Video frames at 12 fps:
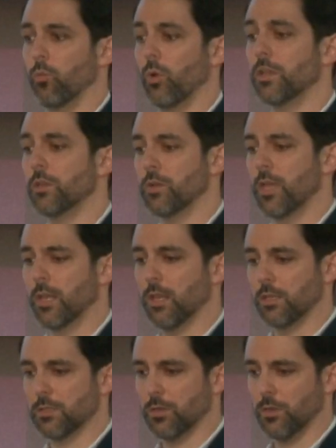When you get
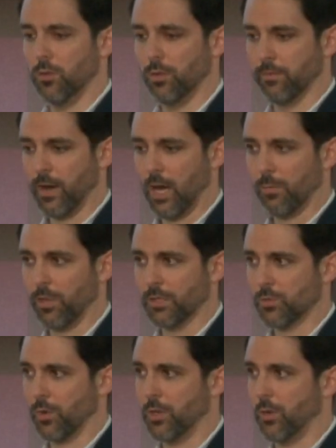into
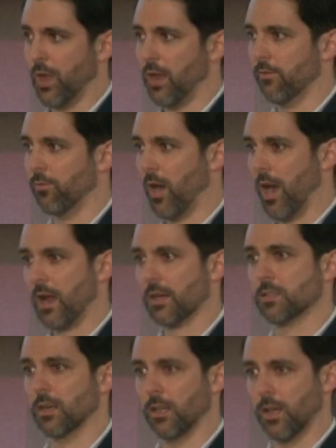environments where you have
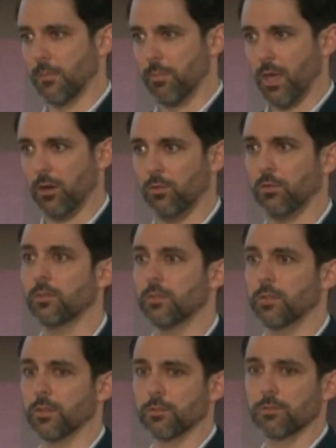racks and a lot of metal,
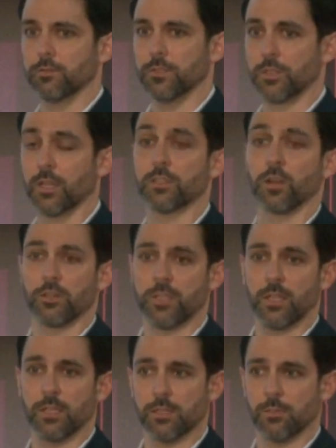you're just going to start
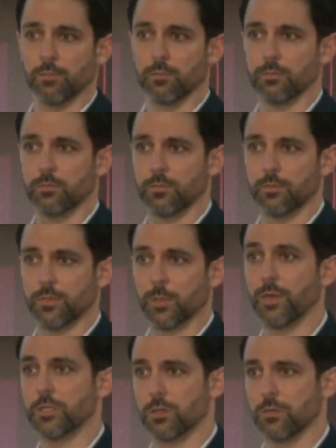seeing some
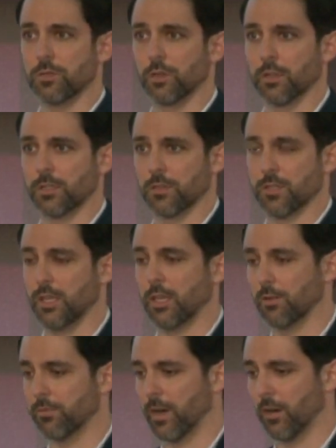issues. You're going to start seeing
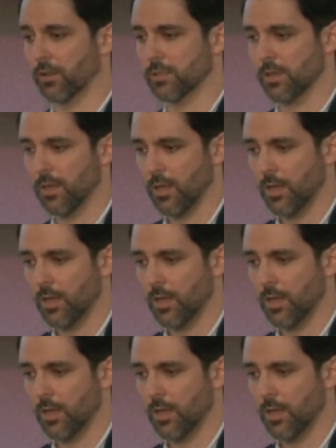interference.